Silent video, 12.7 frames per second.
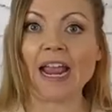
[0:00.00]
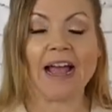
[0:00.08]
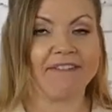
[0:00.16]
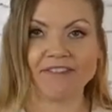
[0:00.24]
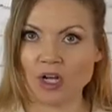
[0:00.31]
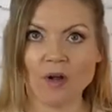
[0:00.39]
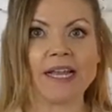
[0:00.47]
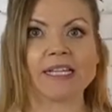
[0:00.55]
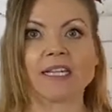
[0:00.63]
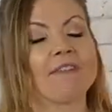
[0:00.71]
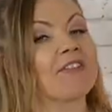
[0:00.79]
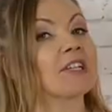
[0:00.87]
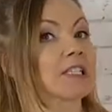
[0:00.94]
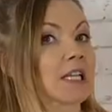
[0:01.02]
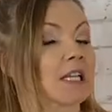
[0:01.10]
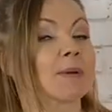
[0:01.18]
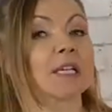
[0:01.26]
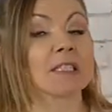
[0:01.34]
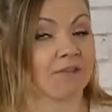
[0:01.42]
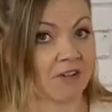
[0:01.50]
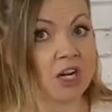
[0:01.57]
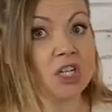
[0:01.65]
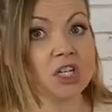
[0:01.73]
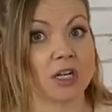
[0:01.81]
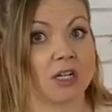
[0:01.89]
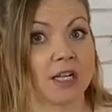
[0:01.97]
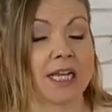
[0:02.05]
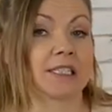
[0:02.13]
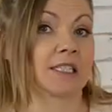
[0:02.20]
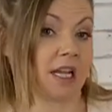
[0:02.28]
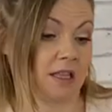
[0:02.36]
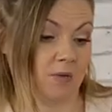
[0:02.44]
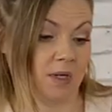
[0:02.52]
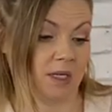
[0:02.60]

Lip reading: I have no idea if this is gonna be as functional as the other